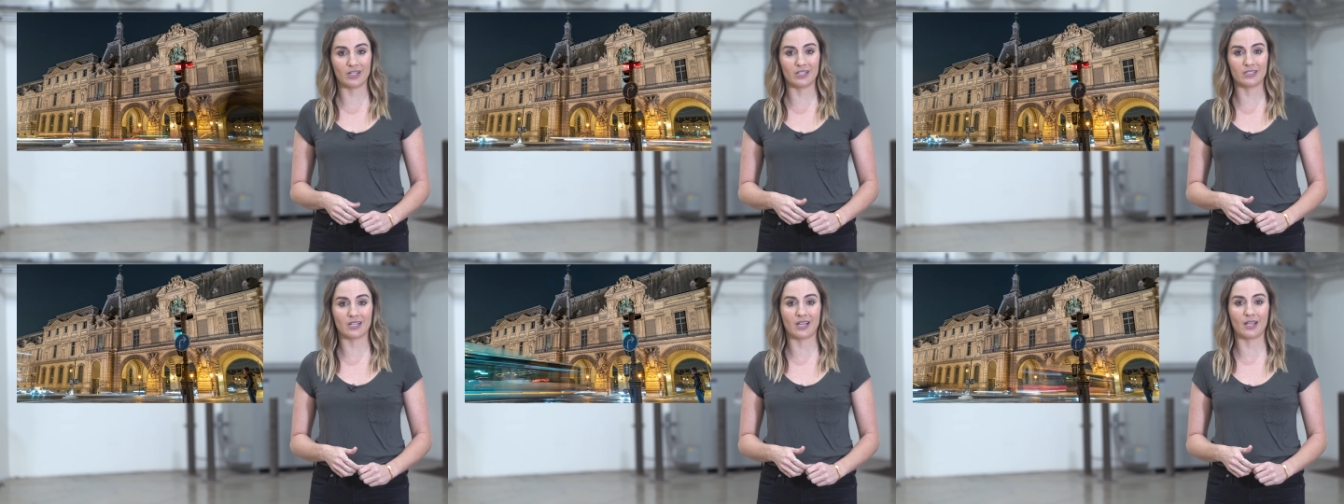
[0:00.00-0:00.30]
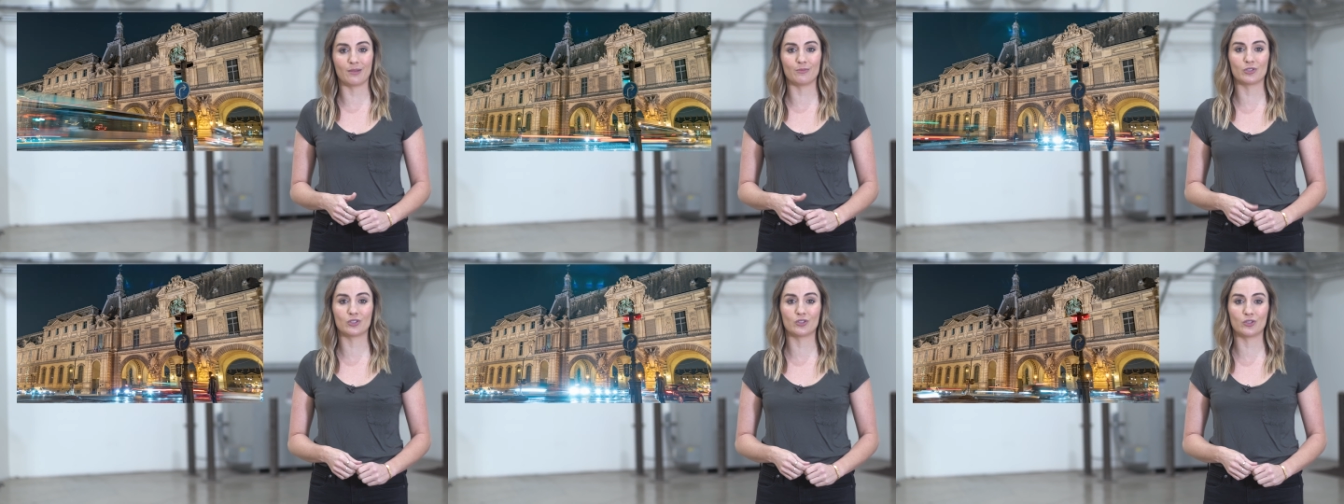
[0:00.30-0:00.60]

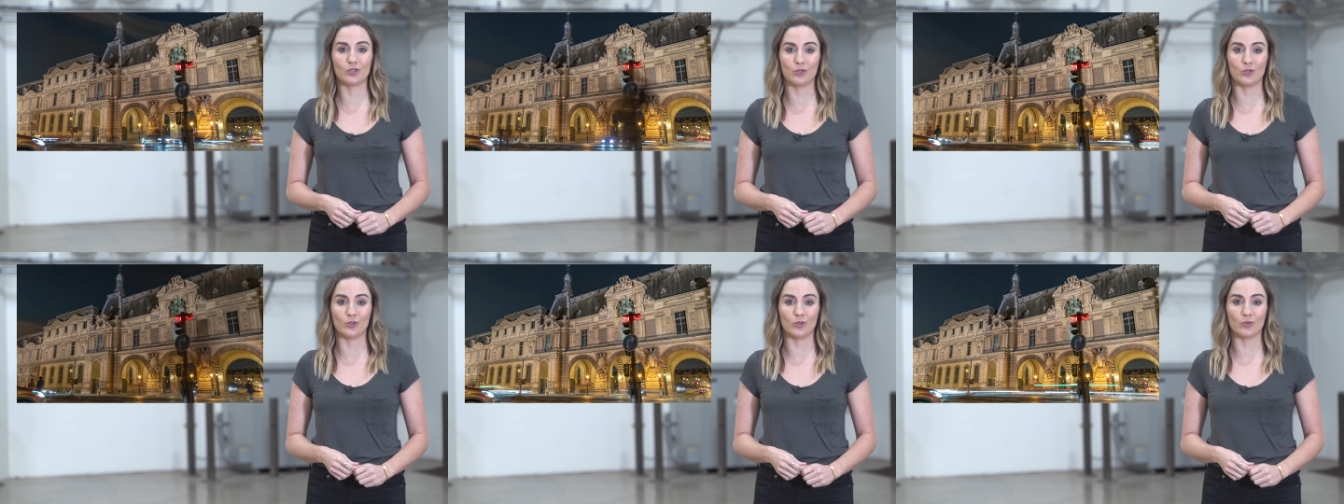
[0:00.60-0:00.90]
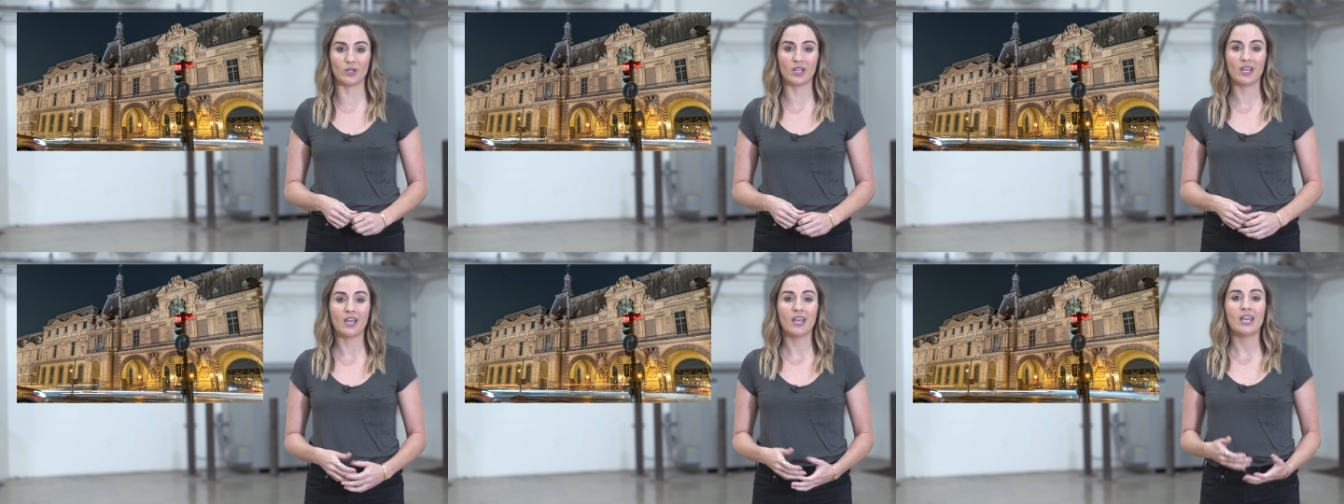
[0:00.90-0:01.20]
anytime
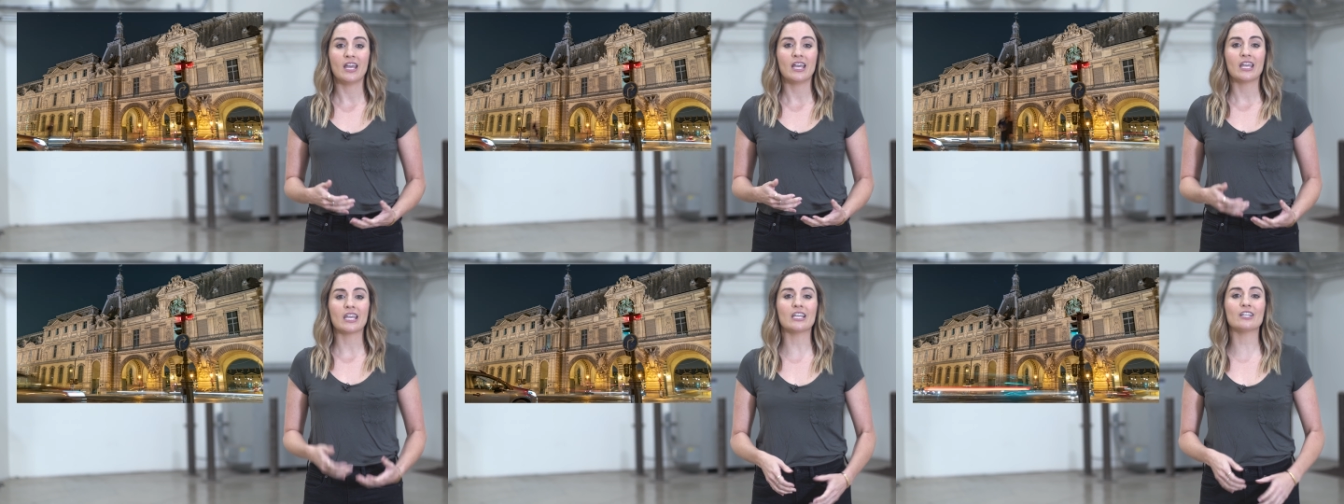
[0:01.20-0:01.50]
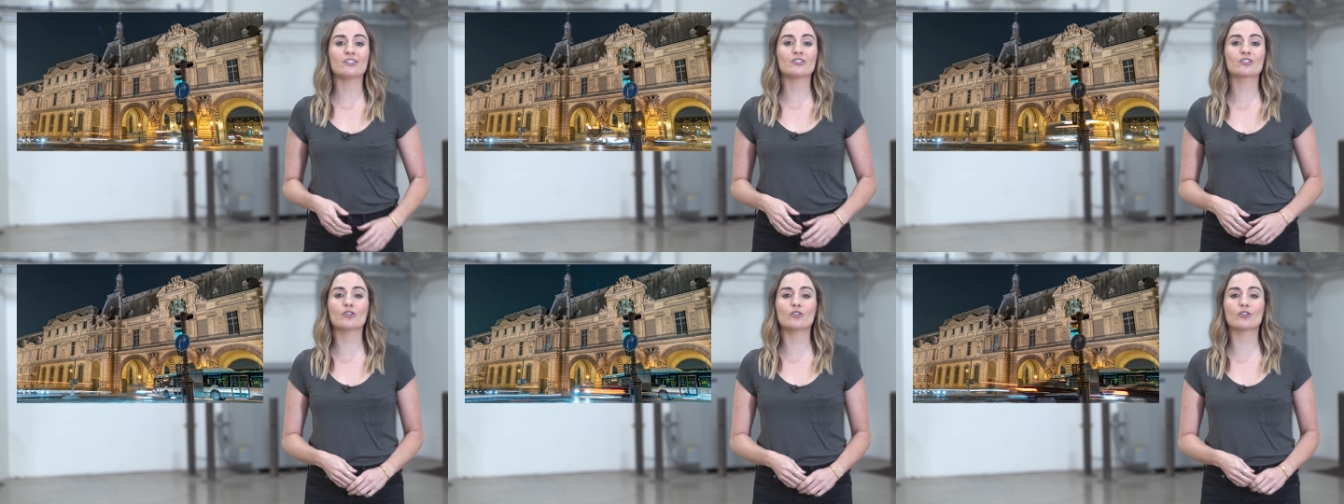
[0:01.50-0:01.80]
soon.
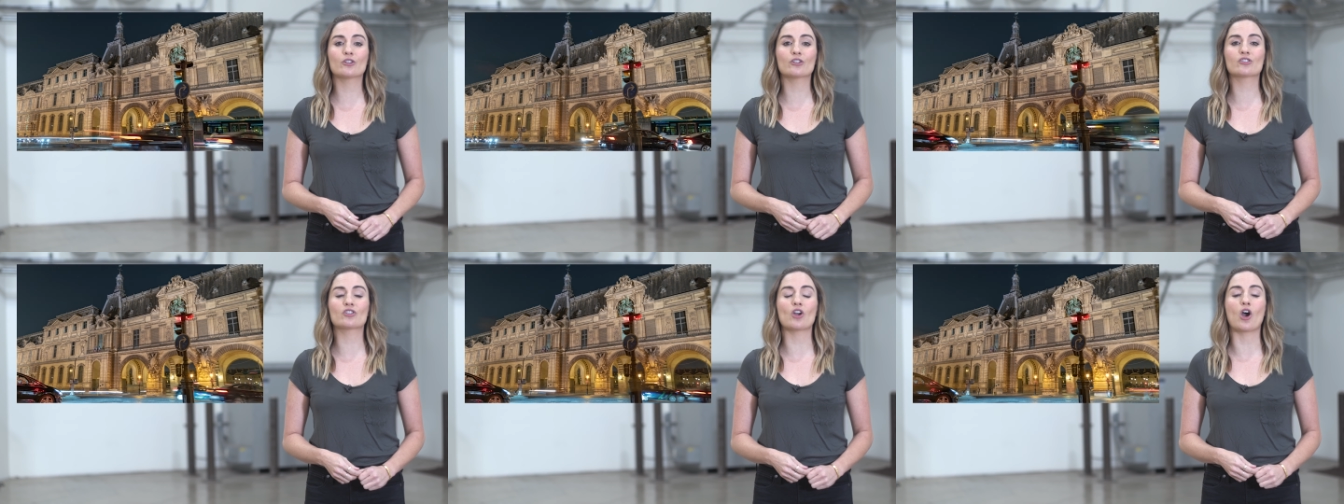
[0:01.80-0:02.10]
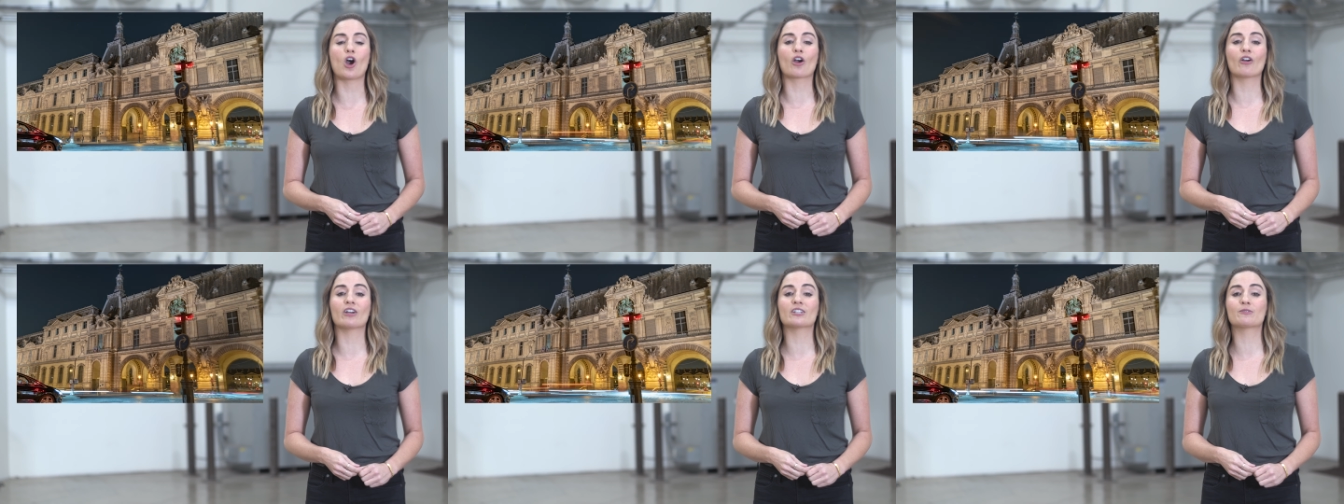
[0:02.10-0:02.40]
E-scooters
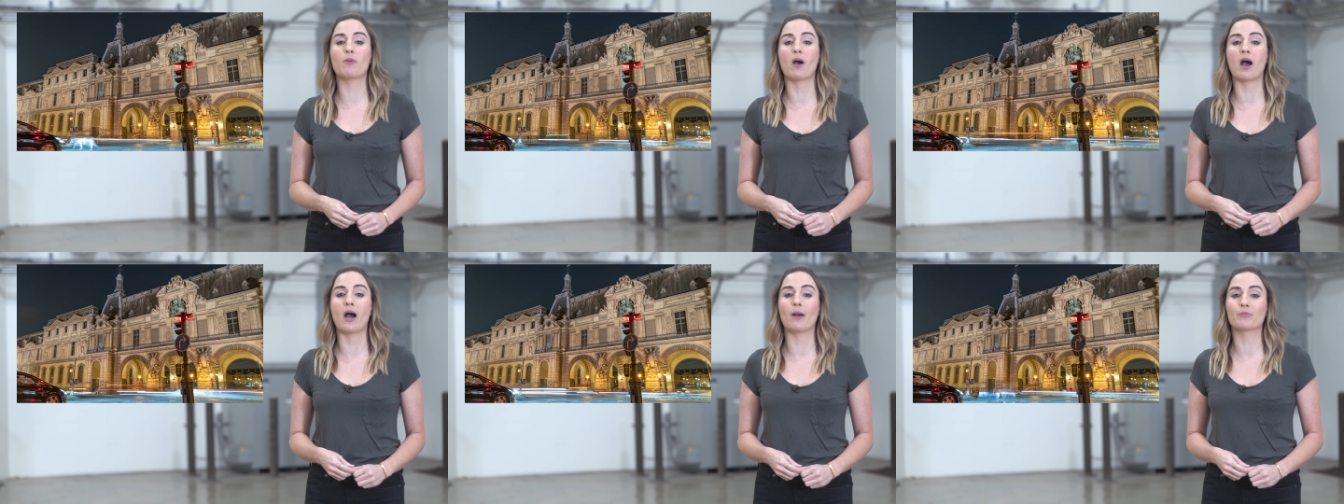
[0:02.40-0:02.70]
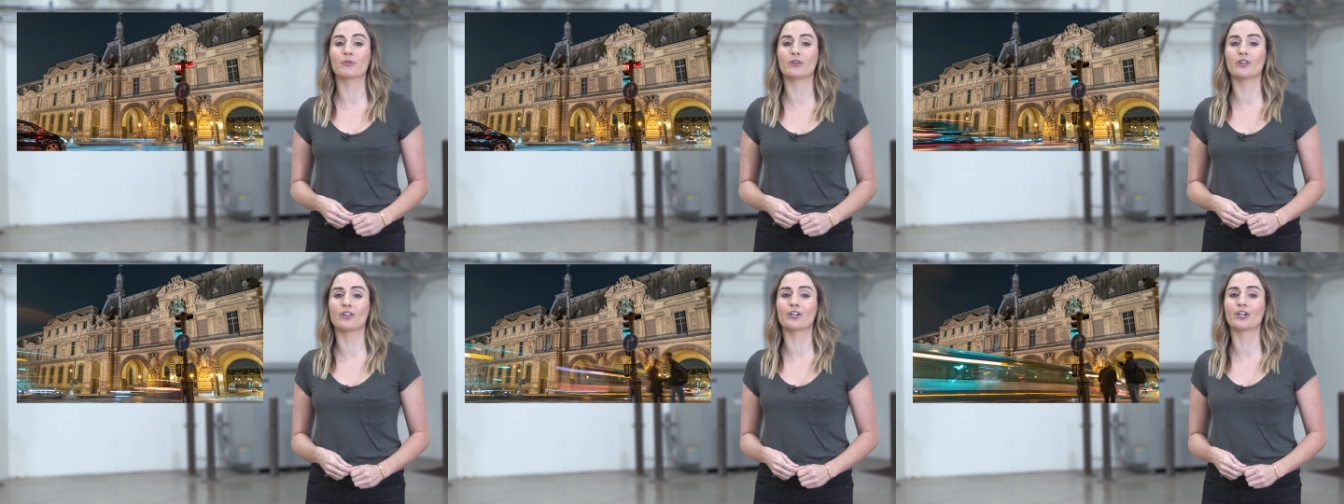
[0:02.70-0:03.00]
are as
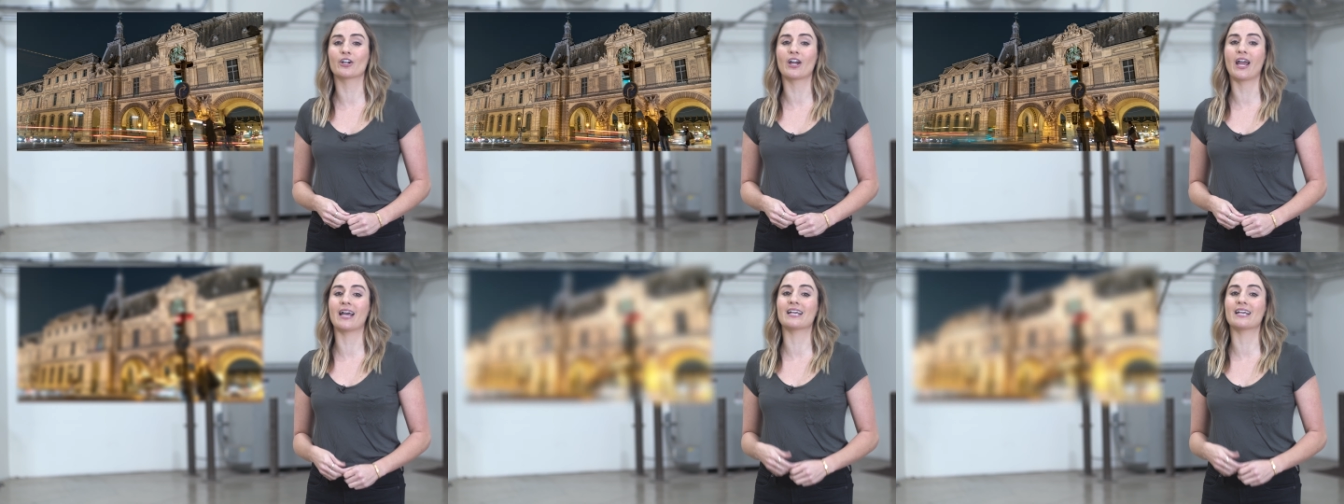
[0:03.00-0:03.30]
popular